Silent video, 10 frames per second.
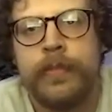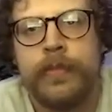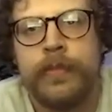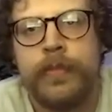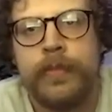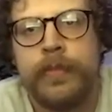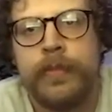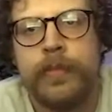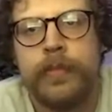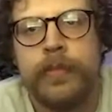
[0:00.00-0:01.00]

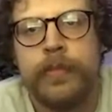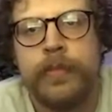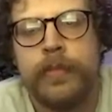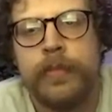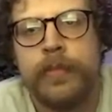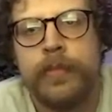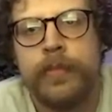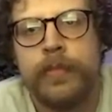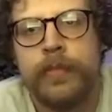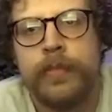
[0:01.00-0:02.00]

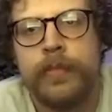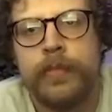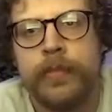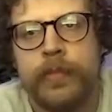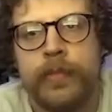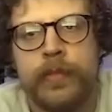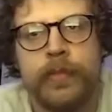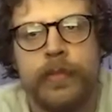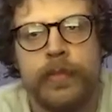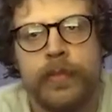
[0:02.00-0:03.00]

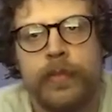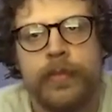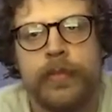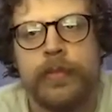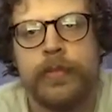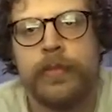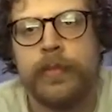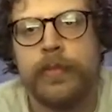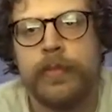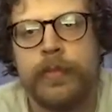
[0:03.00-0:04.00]

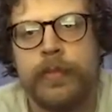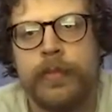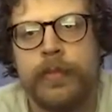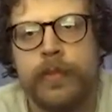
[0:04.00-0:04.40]
(silent)